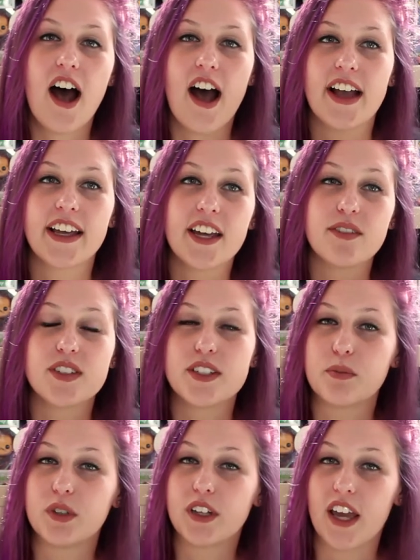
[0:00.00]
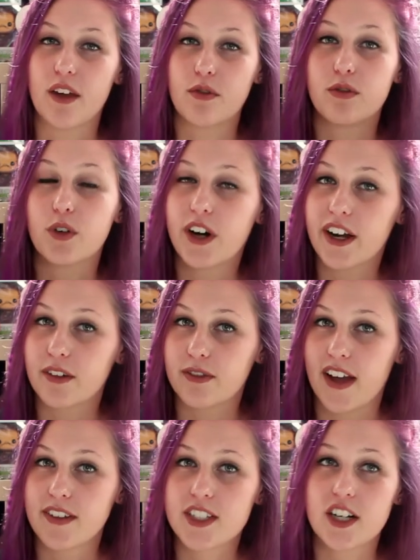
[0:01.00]
I gave this book a 4 out of
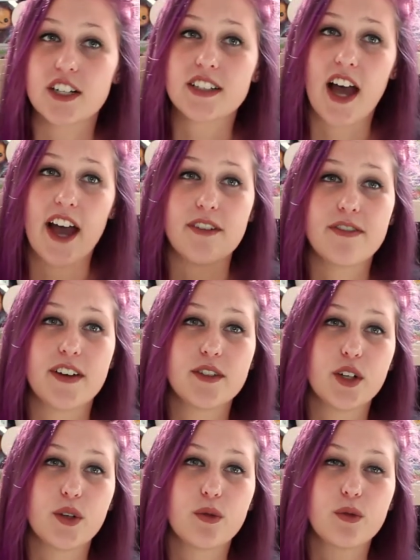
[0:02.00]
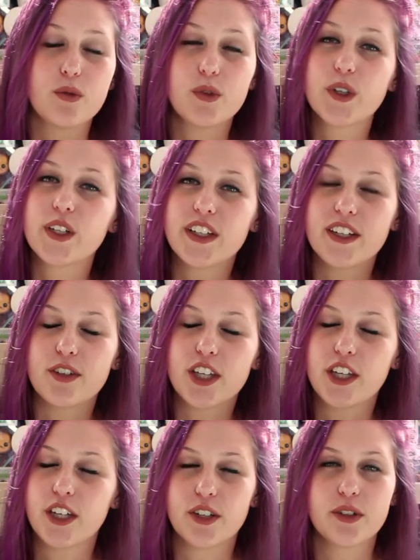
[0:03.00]
5 stars. I found it really
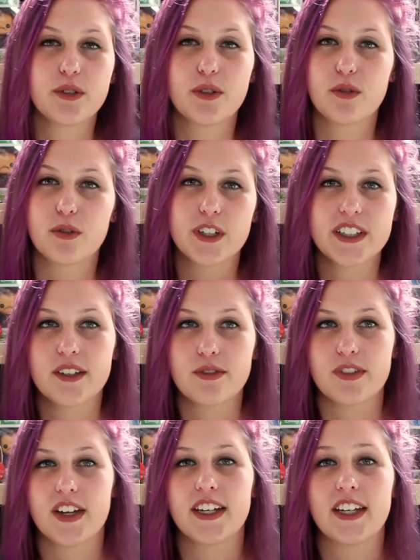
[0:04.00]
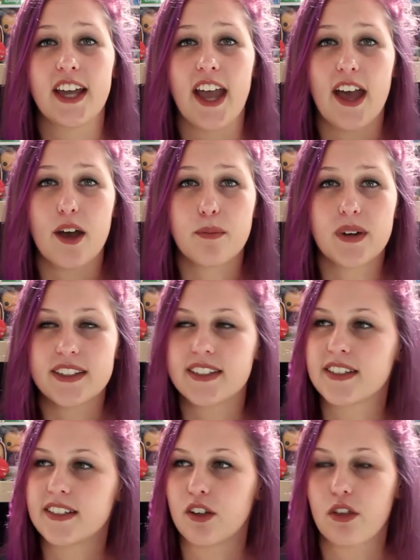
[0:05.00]
cute, really funny, but
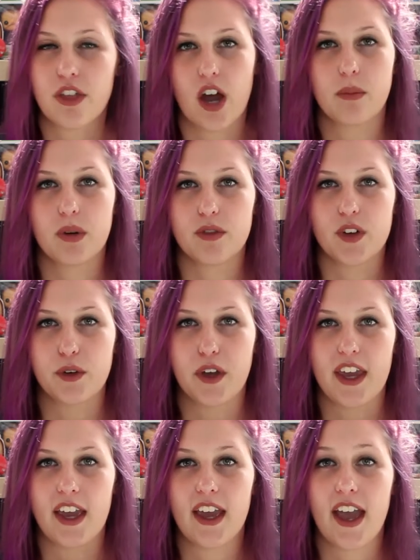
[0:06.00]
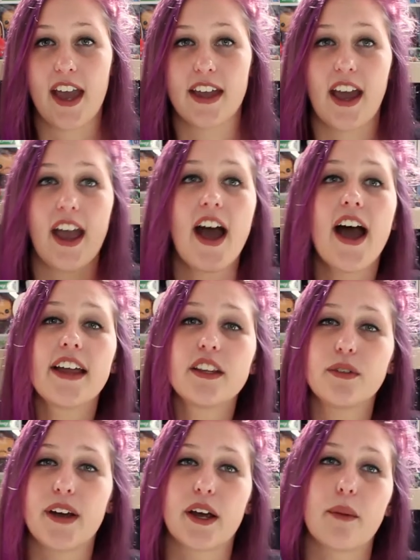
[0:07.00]
still thought-provoking, and I
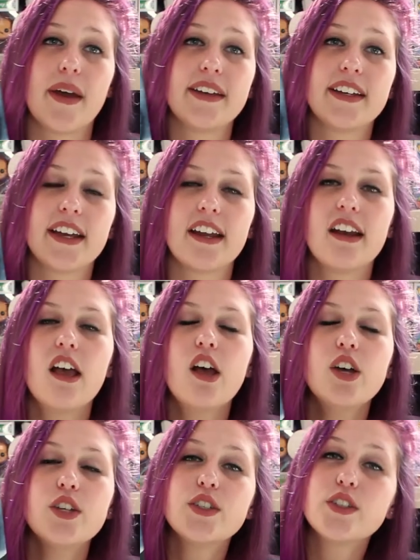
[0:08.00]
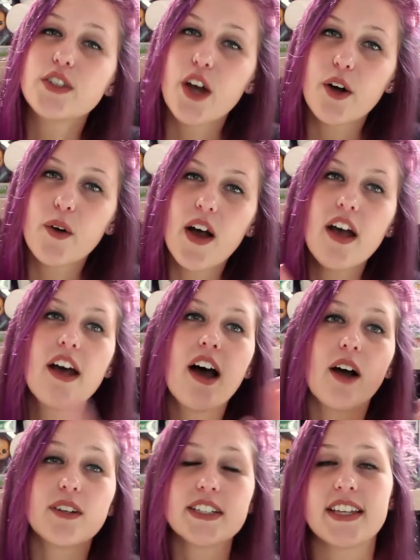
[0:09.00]
highly recommend it. So
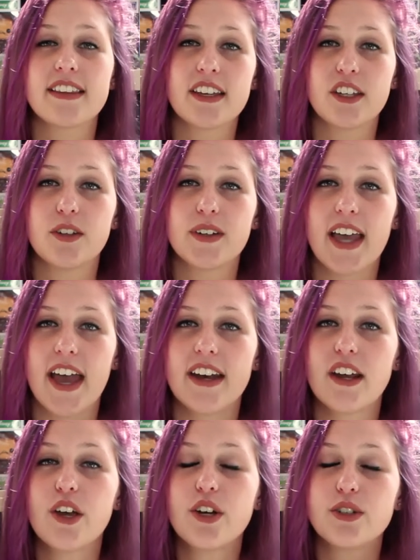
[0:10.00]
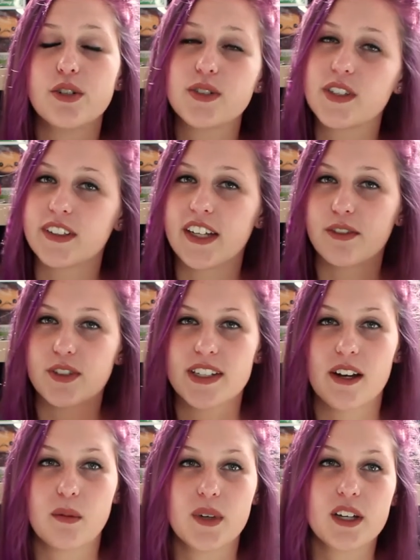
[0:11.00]
I want to say thank you again to Sonya for
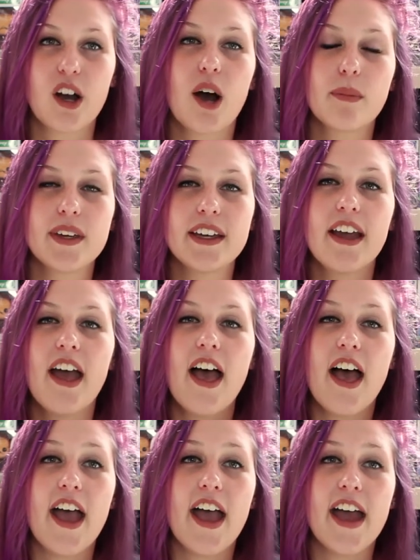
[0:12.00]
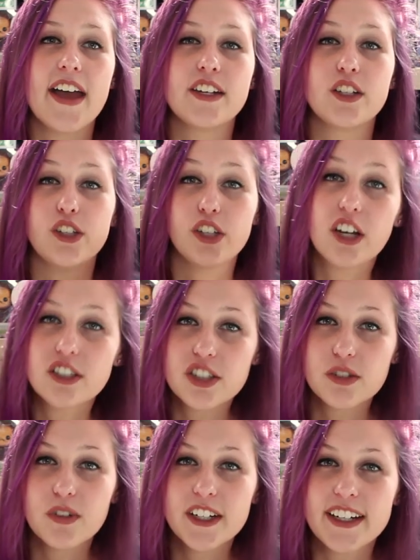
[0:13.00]
sending me a copy, and y'all
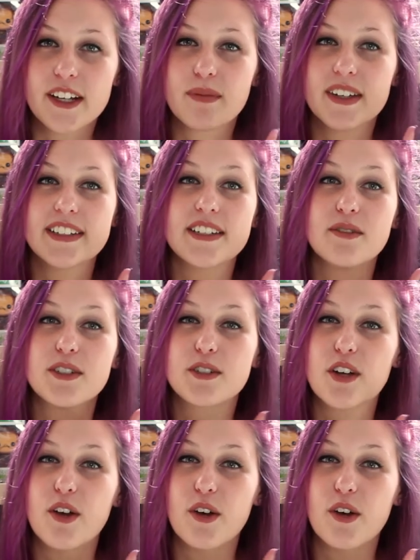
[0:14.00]
should read it because it was